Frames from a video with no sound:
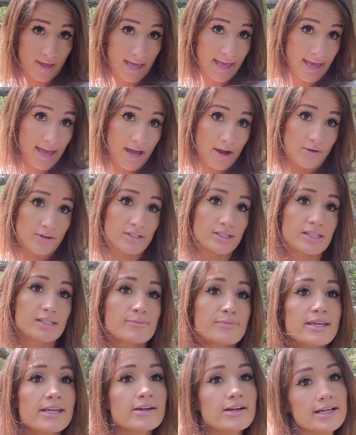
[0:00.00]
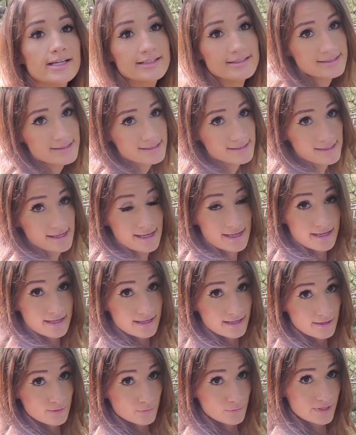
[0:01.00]
our spirits,
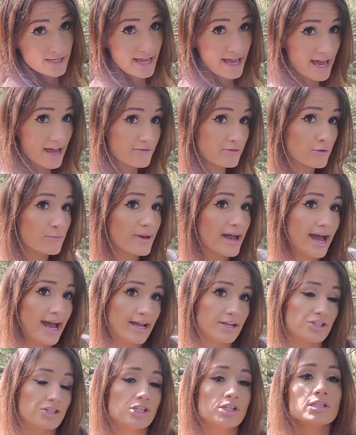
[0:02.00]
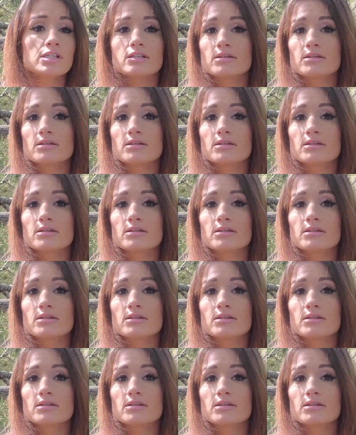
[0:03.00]
and we have our passion,